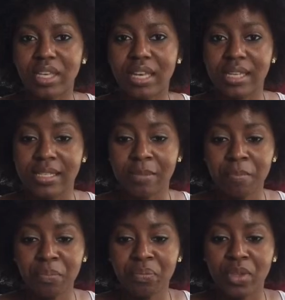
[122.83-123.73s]
because
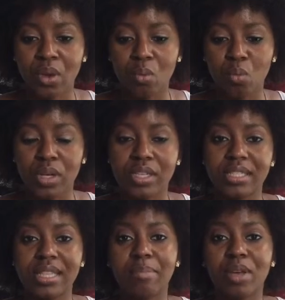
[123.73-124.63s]
we're
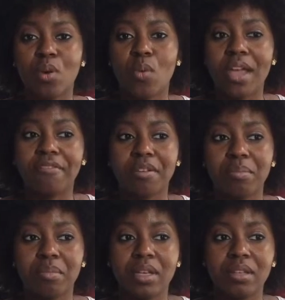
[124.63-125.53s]
stepping away
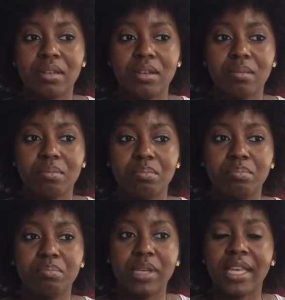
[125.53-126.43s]
from
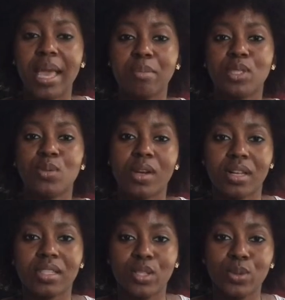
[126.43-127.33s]
being able
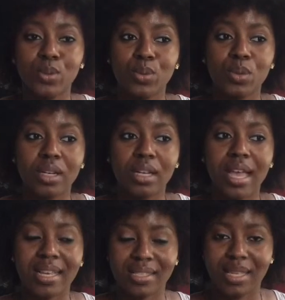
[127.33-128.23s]
to
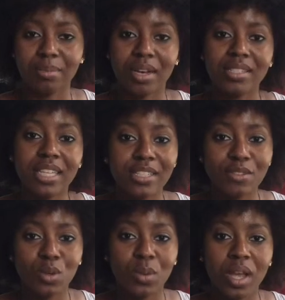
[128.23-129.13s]
accept ourselves
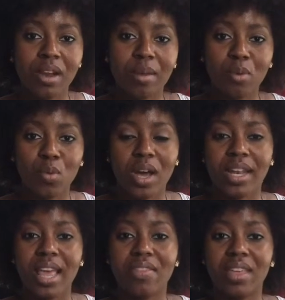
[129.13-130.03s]
for who we are, number
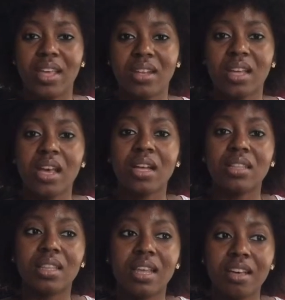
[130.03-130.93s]
one, and then
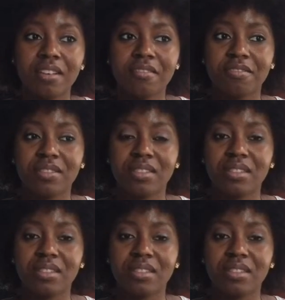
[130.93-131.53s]
love